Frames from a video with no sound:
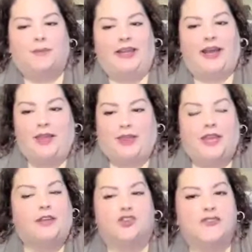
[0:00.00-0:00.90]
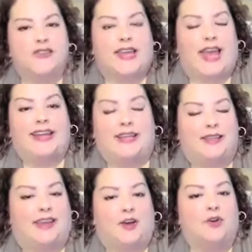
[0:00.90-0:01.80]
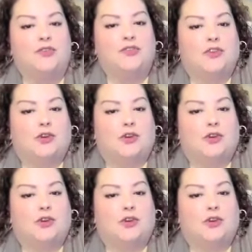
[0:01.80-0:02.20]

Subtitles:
I mean, I think just like anything else,